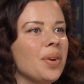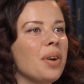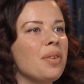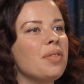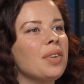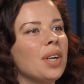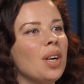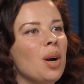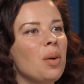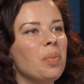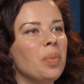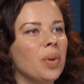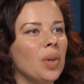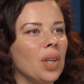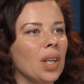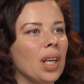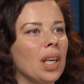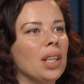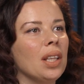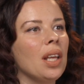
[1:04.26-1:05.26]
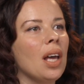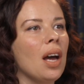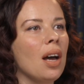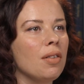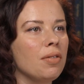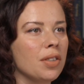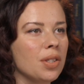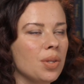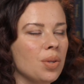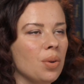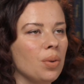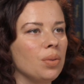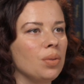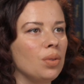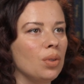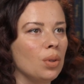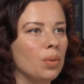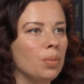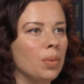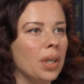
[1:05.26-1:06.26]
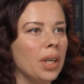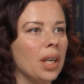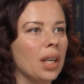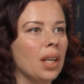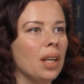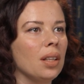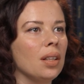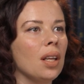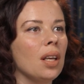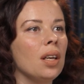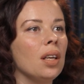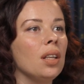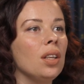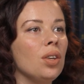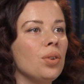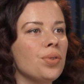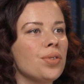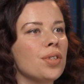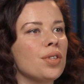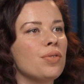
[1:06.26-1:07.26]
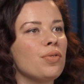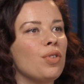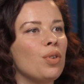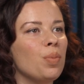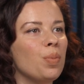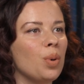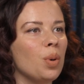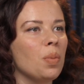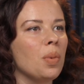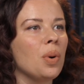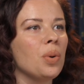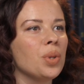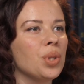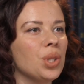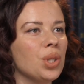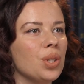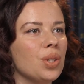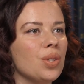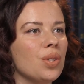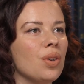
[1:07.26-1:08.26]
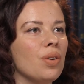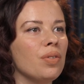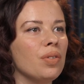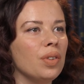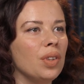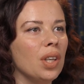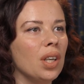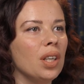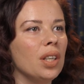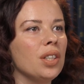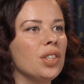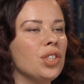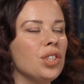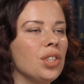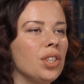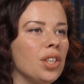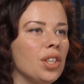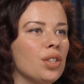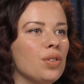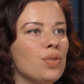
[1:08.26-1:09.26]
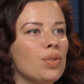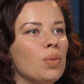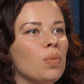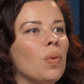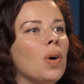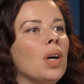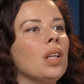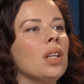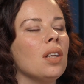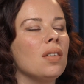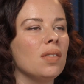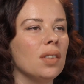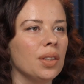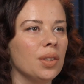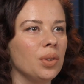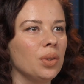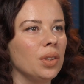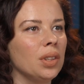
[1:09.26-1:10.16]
every company can have its own rubric that it uses for promotions of their engineers from one level to